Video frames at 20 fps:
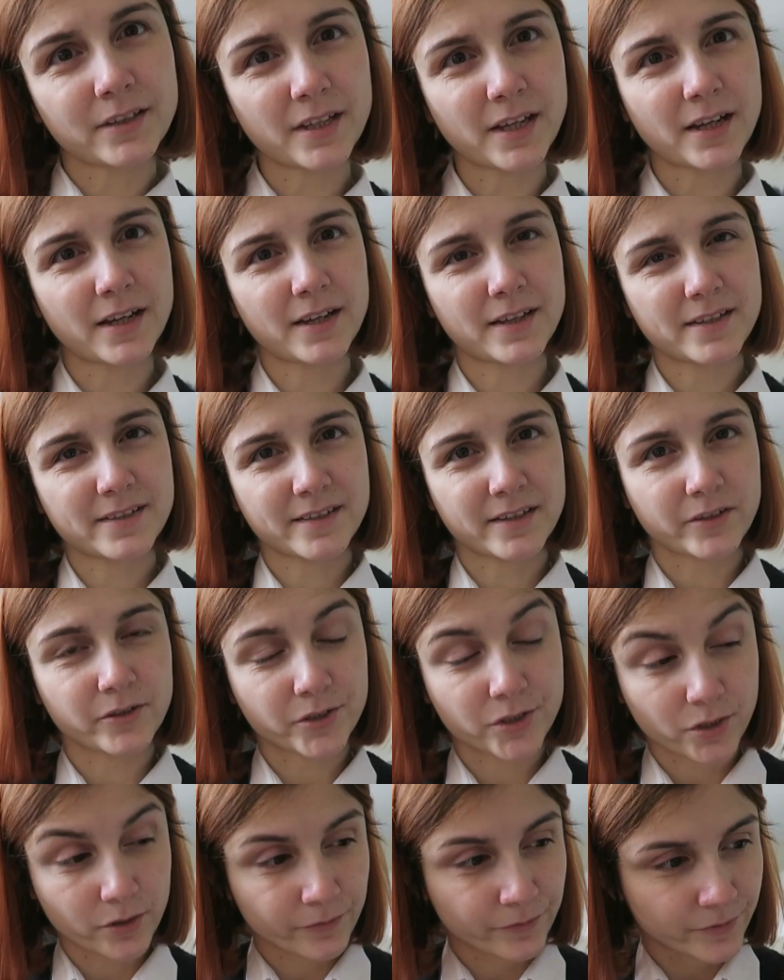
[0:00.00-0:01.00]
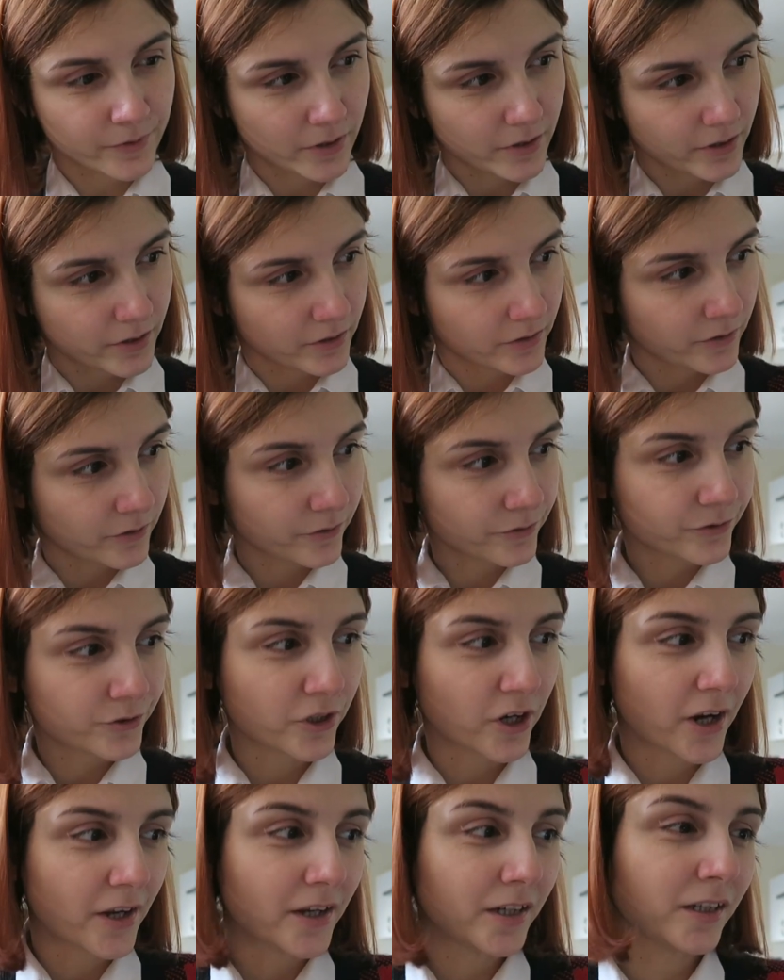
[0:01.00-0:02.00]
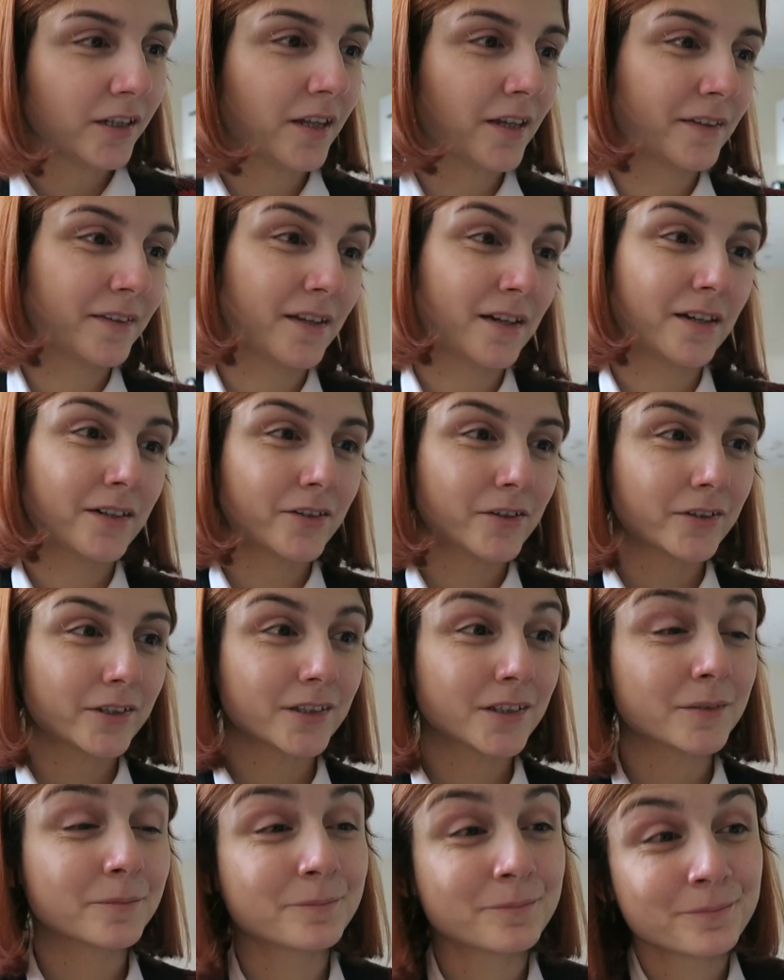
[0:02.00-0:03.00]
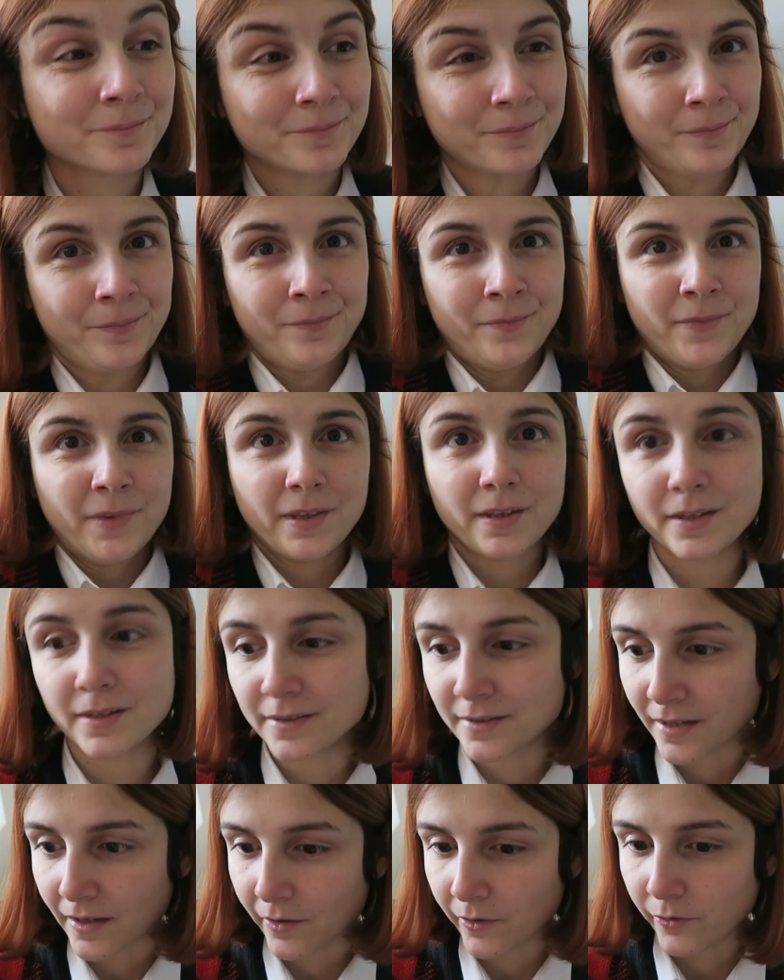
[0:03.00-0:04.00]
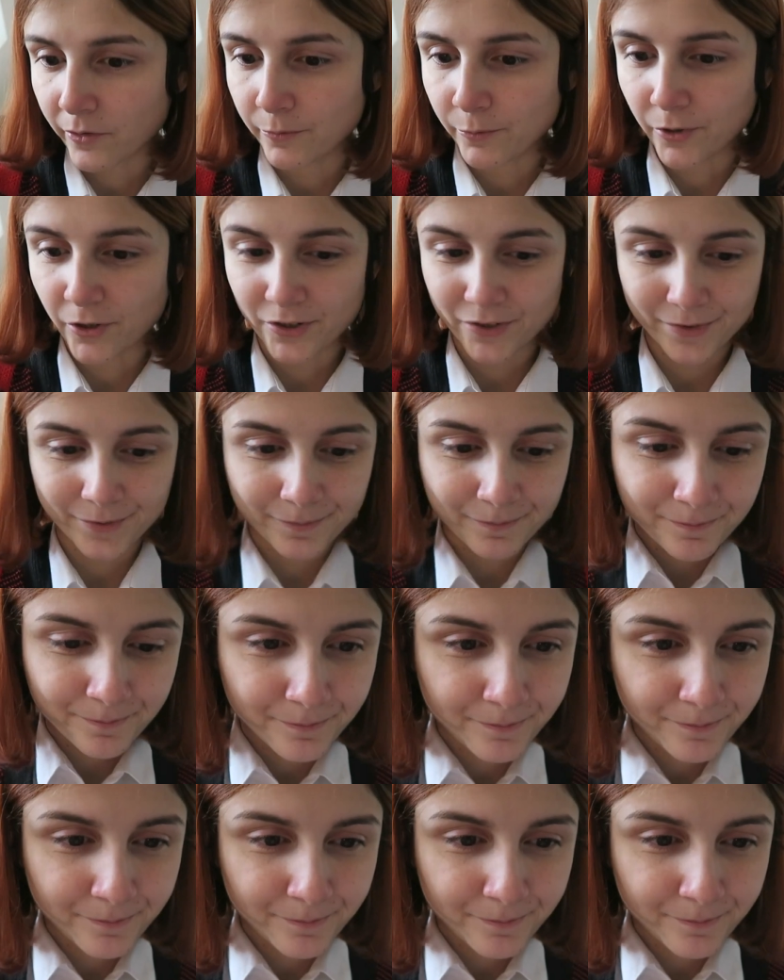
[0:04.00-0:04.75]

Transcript: Yeah, it's a lot of trial and error. It's how it works.